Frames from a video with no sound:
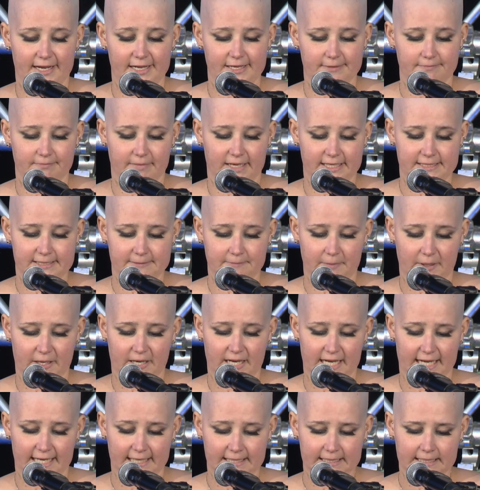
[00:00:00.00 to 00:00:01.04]
in my
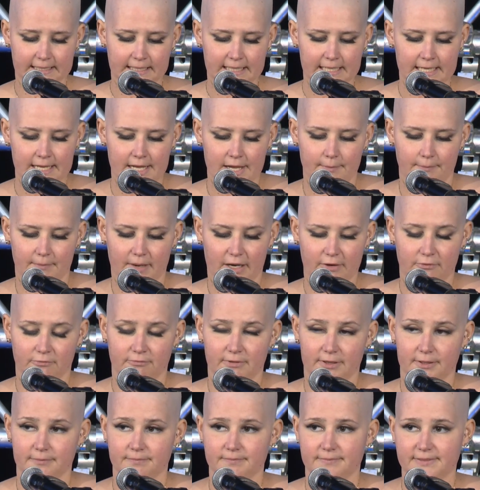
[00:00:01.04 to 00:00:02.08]
spine, my
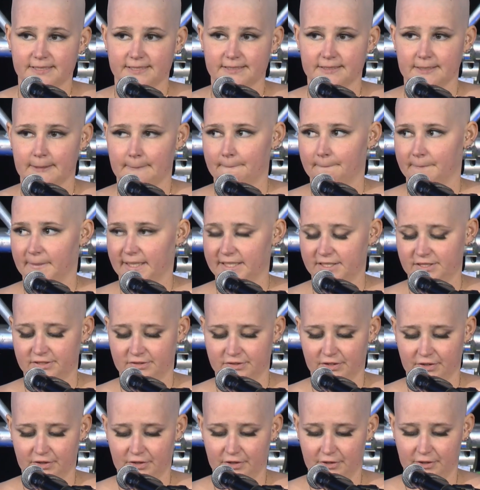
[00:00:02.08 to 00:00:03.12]
ribs, my
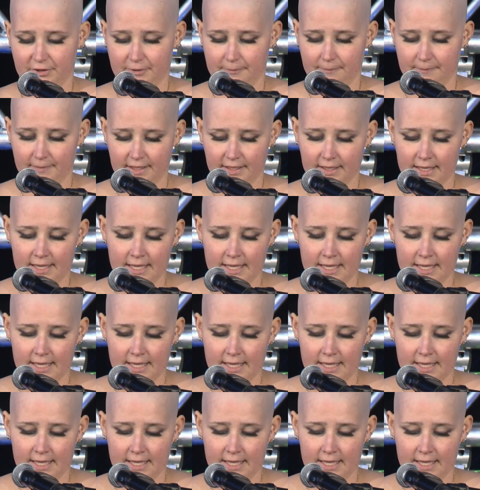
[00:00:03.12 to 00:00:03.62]
sternum,